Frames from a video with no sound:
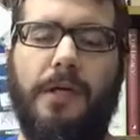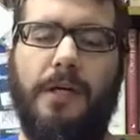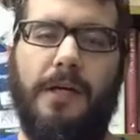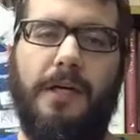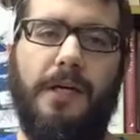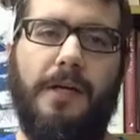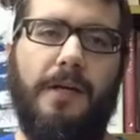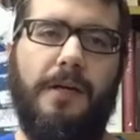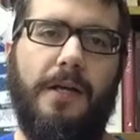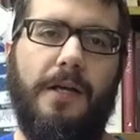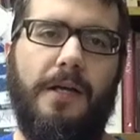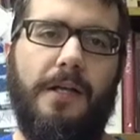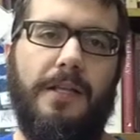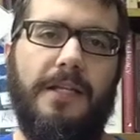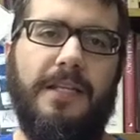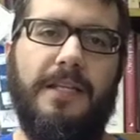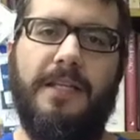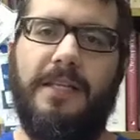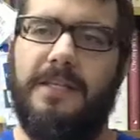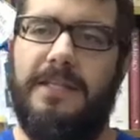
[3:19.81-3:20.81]
Uh, uh,
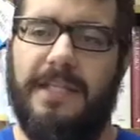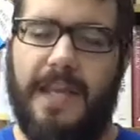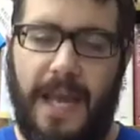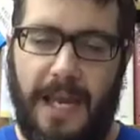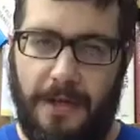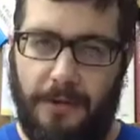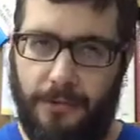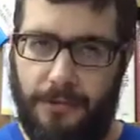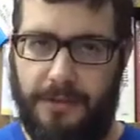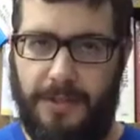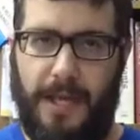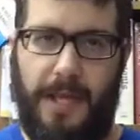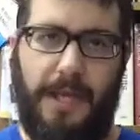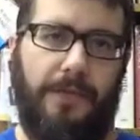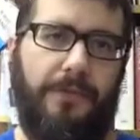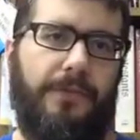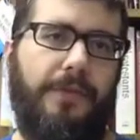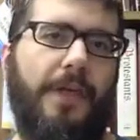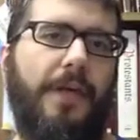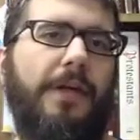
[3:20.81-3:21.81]
it is dangerous
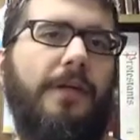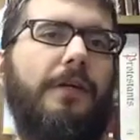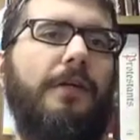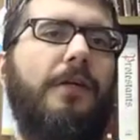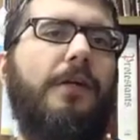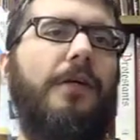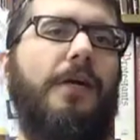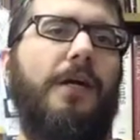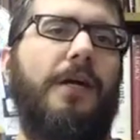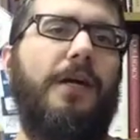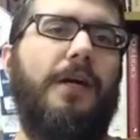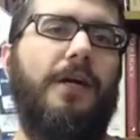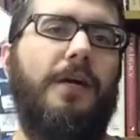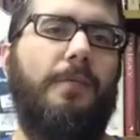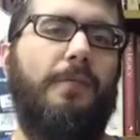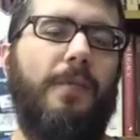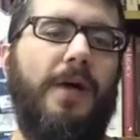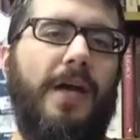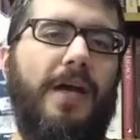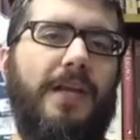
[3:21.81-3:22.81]
out there.
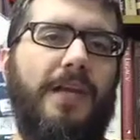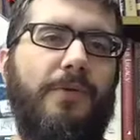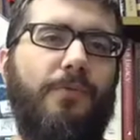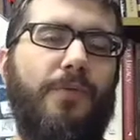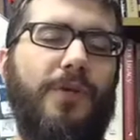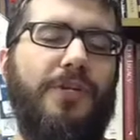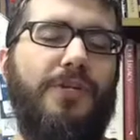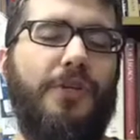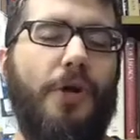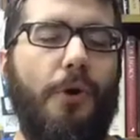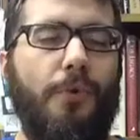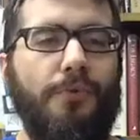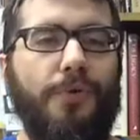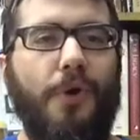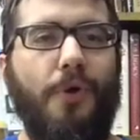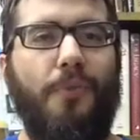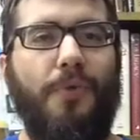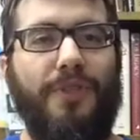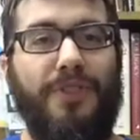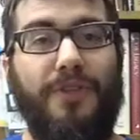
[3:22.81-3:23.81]
Um, and, and we don't
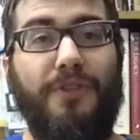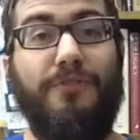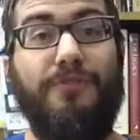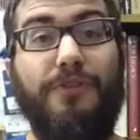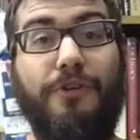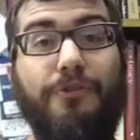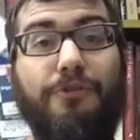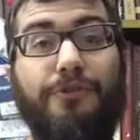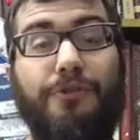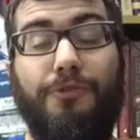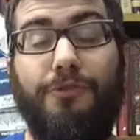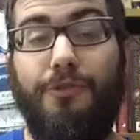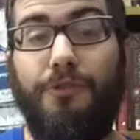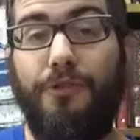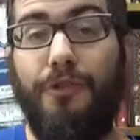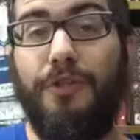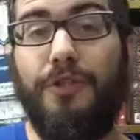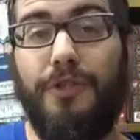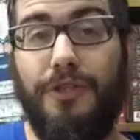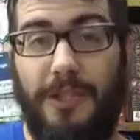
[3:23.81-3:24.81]
know what the future
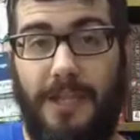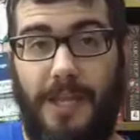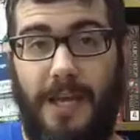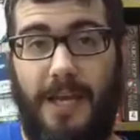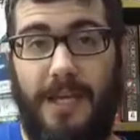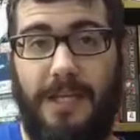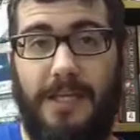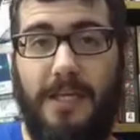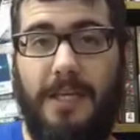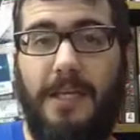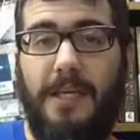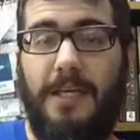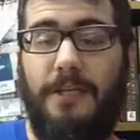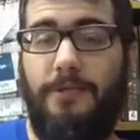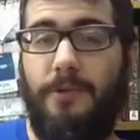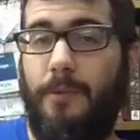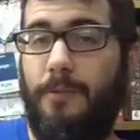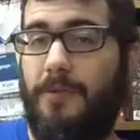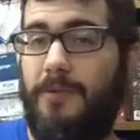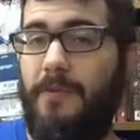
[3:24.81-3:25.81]
looks like in
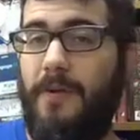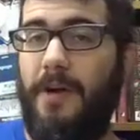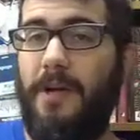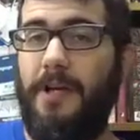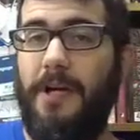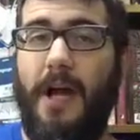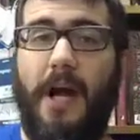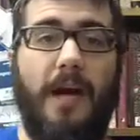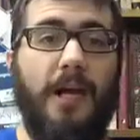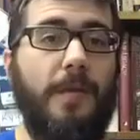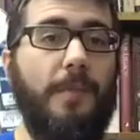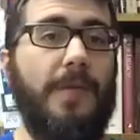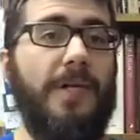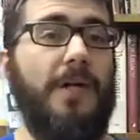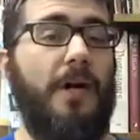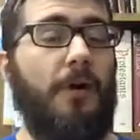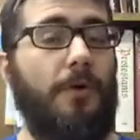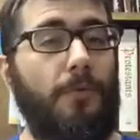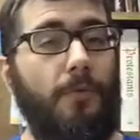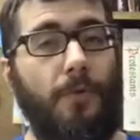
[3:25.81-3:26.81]
terms of our economy,
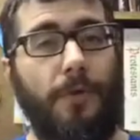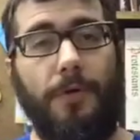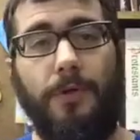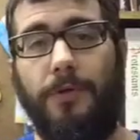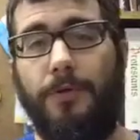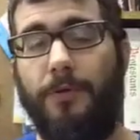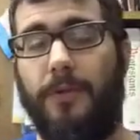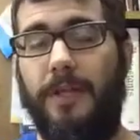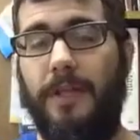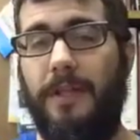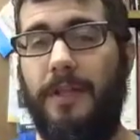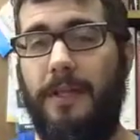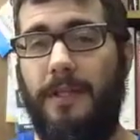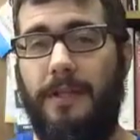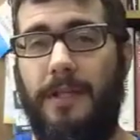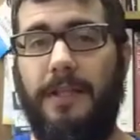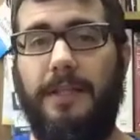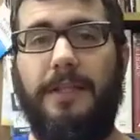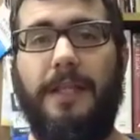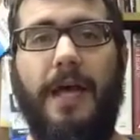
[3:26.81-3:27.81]
our world, or anything
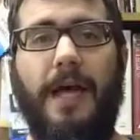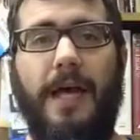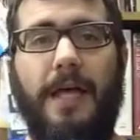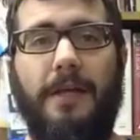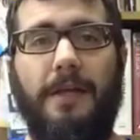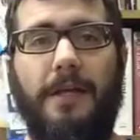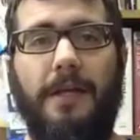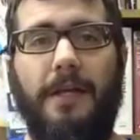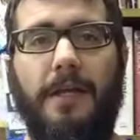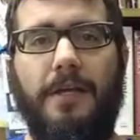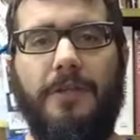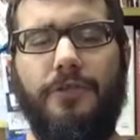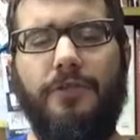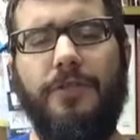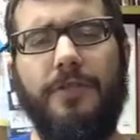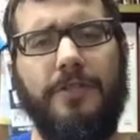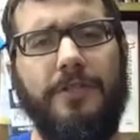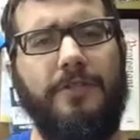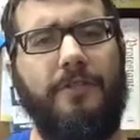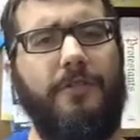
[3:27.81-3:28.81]
like that. So,
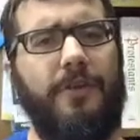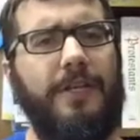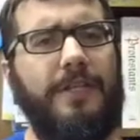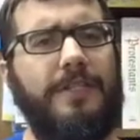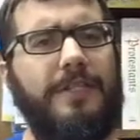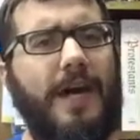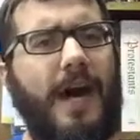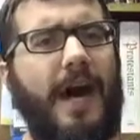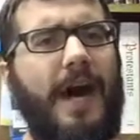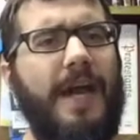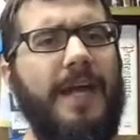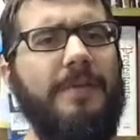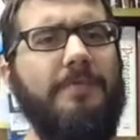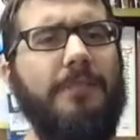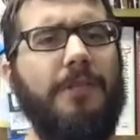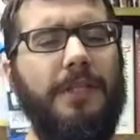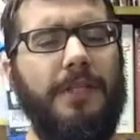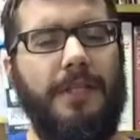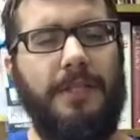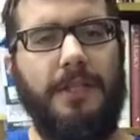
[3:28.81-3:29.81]
this is a very
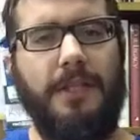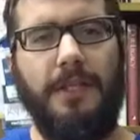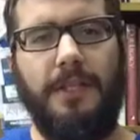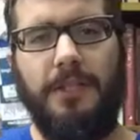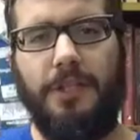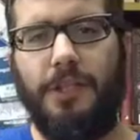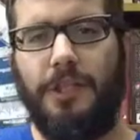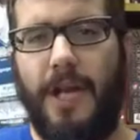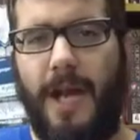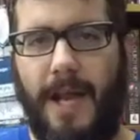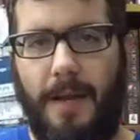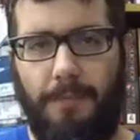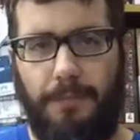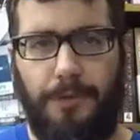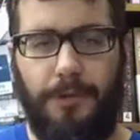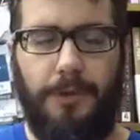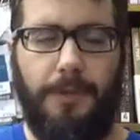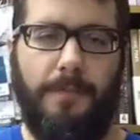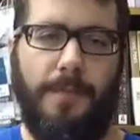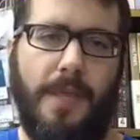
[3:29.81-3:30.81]
timely
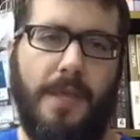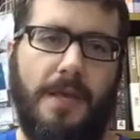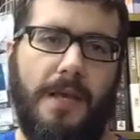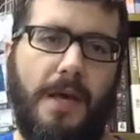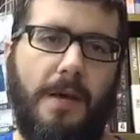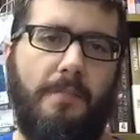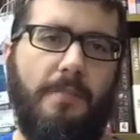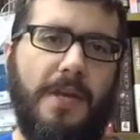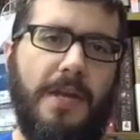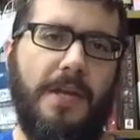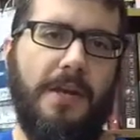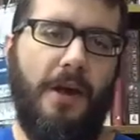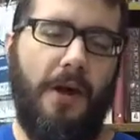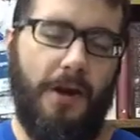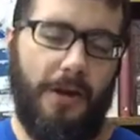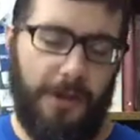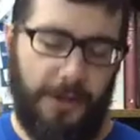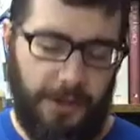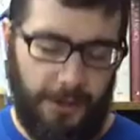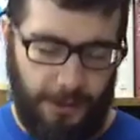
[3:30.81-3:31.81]
chapter amid
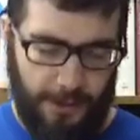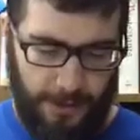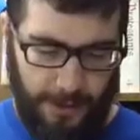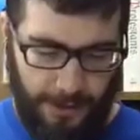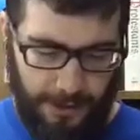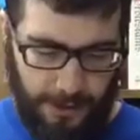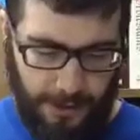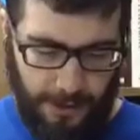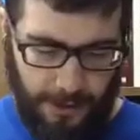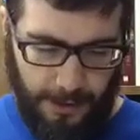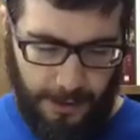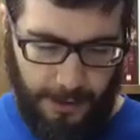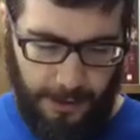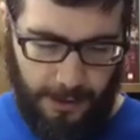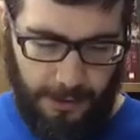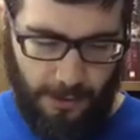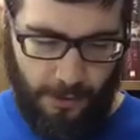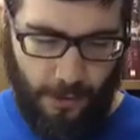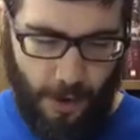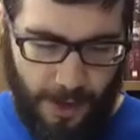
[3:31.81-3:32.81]
our current
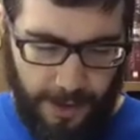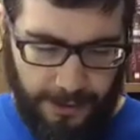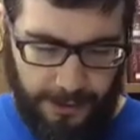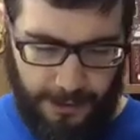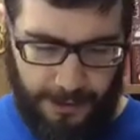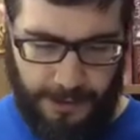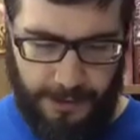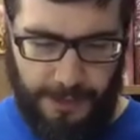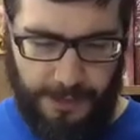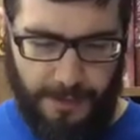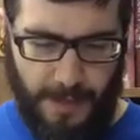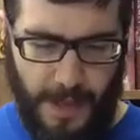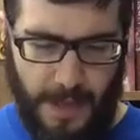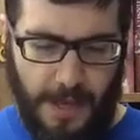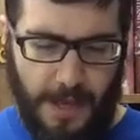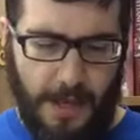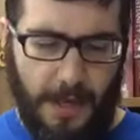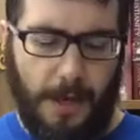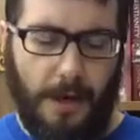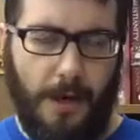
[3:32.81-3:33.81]
uh, crisis.
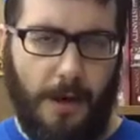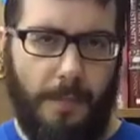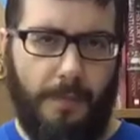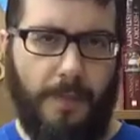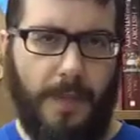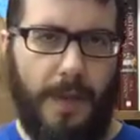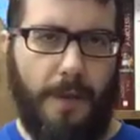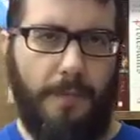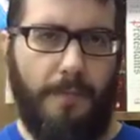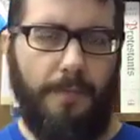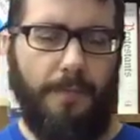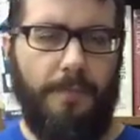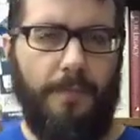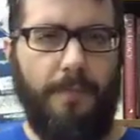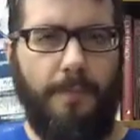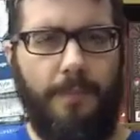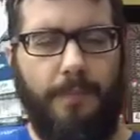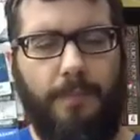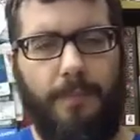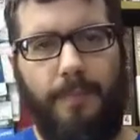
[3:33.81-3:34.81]
Um,
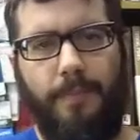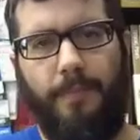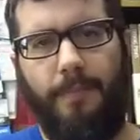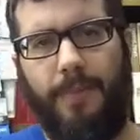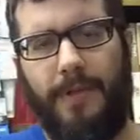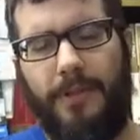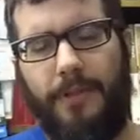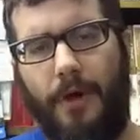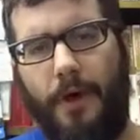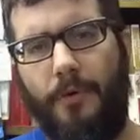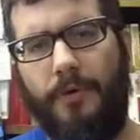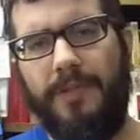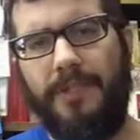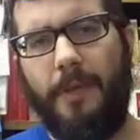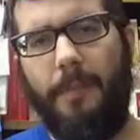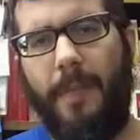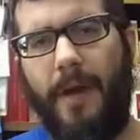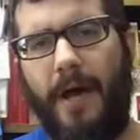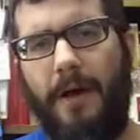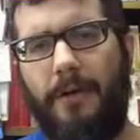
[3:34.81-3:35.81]
but though it's
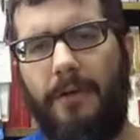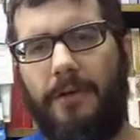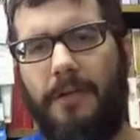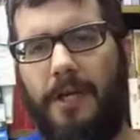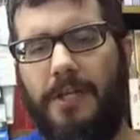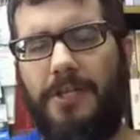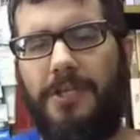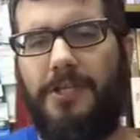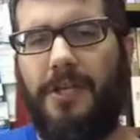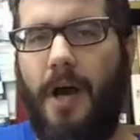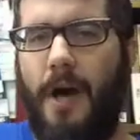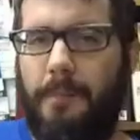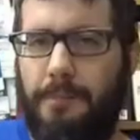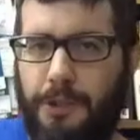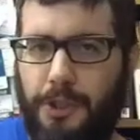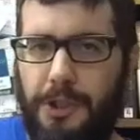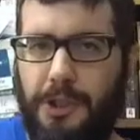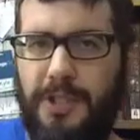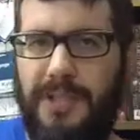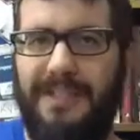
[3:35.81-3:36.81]
about
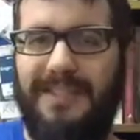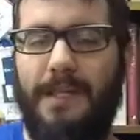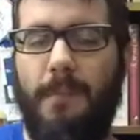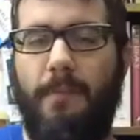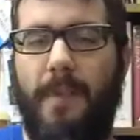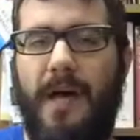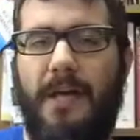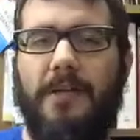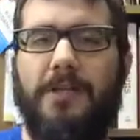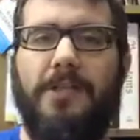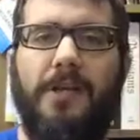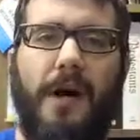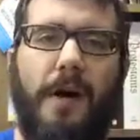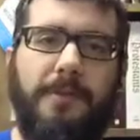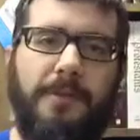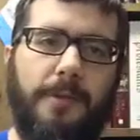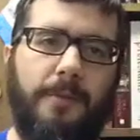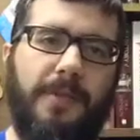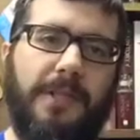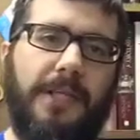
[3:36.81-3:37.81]
adoption, it's about
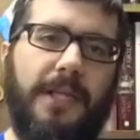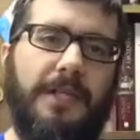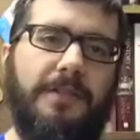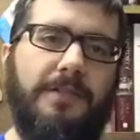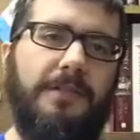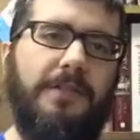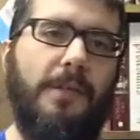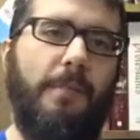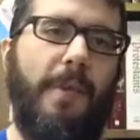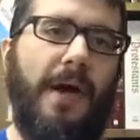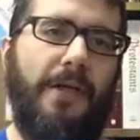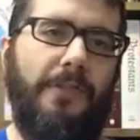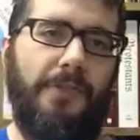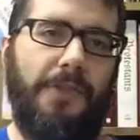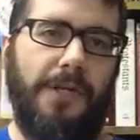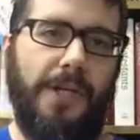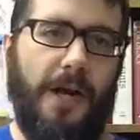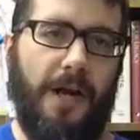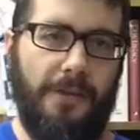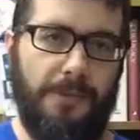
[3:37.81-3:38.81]
adoption because it's about
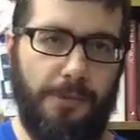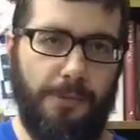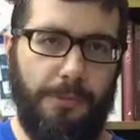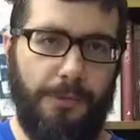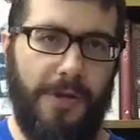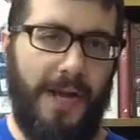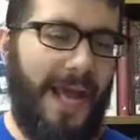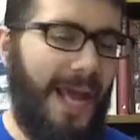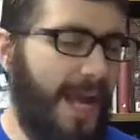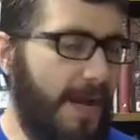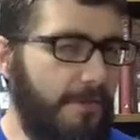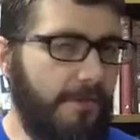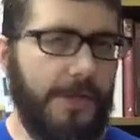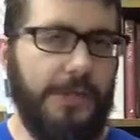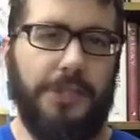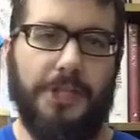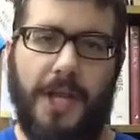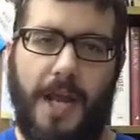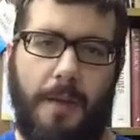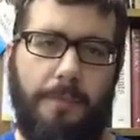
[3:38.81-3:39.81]
the gospel. Every
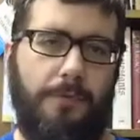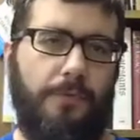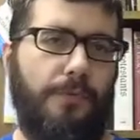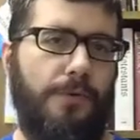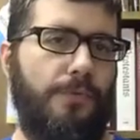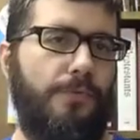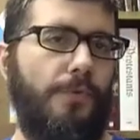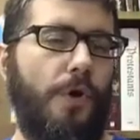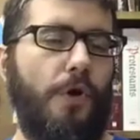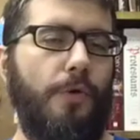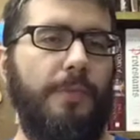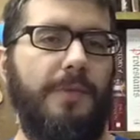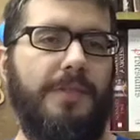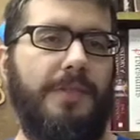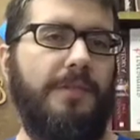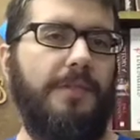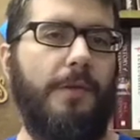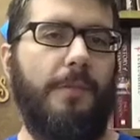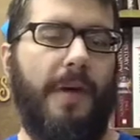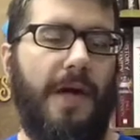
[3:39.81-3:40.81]
chapter in Romans
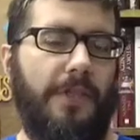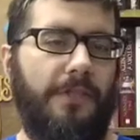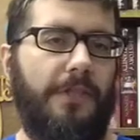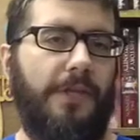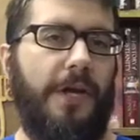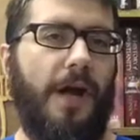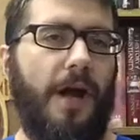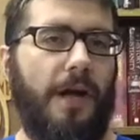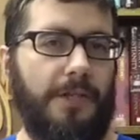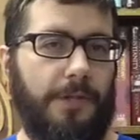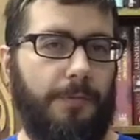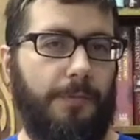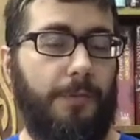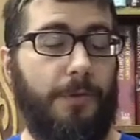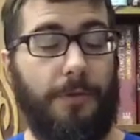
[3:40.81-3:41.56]
is about the gospel.